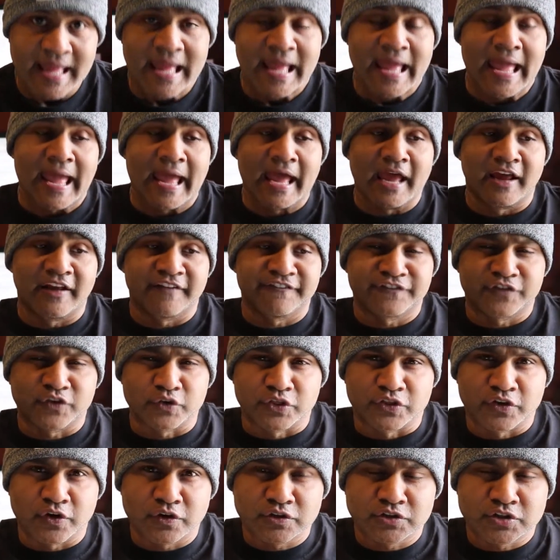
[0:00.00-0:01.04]
And for
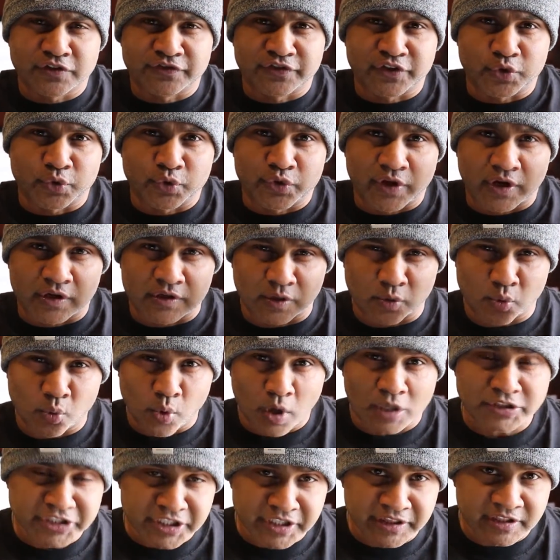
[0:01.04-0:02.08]
those of you that are
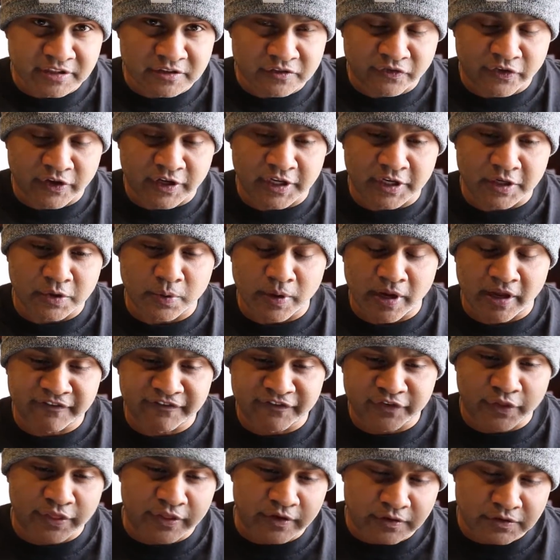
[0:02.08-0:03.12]
watching this video and
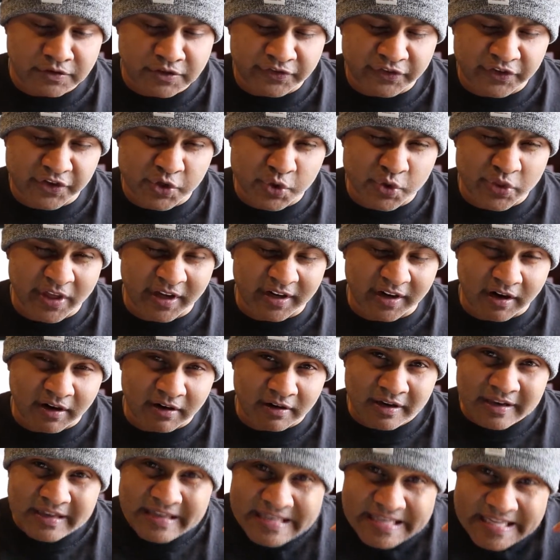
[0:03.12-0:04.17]
for those of you that
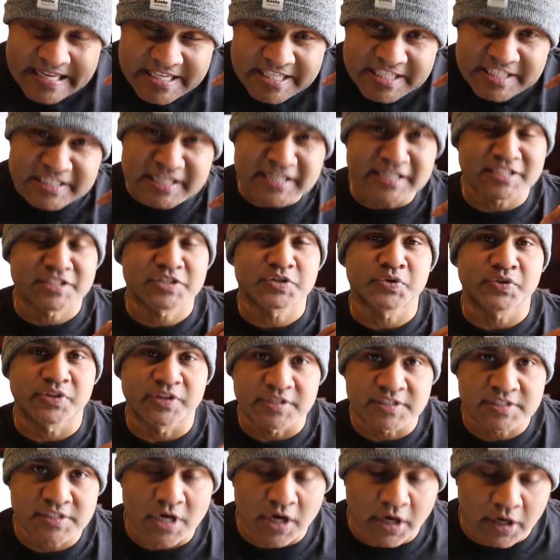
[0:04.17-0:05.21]
are listening to
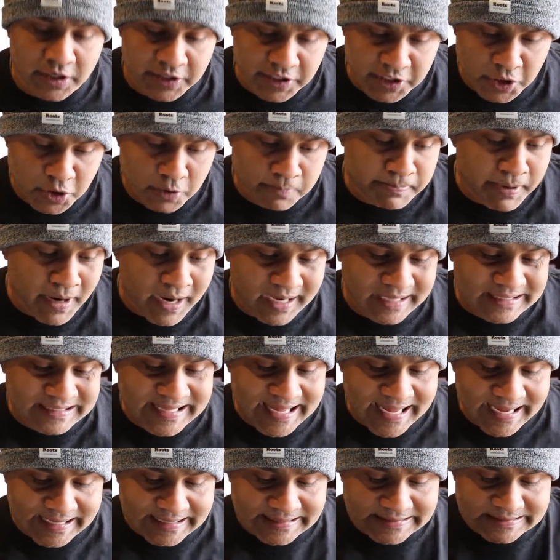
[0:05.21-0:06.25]
this audio
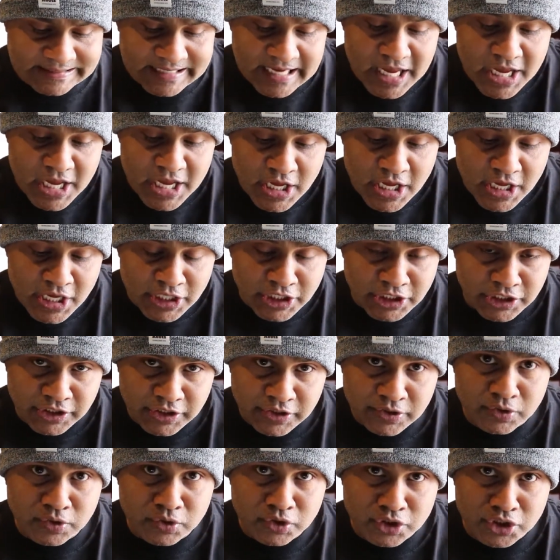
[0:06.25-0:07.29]
podcast,
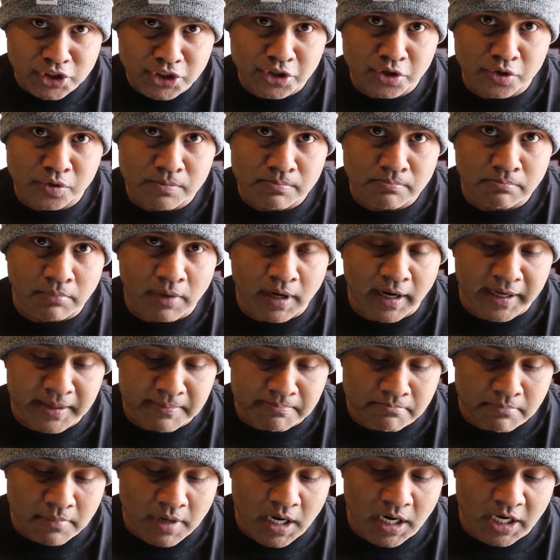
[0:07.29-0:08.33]
you know my
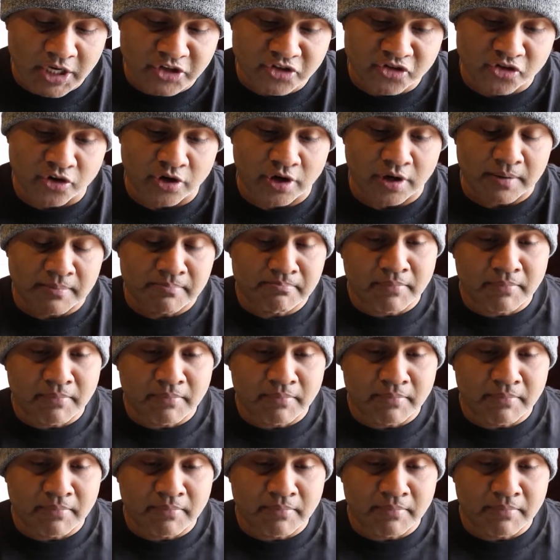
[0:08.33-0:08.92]
mantra.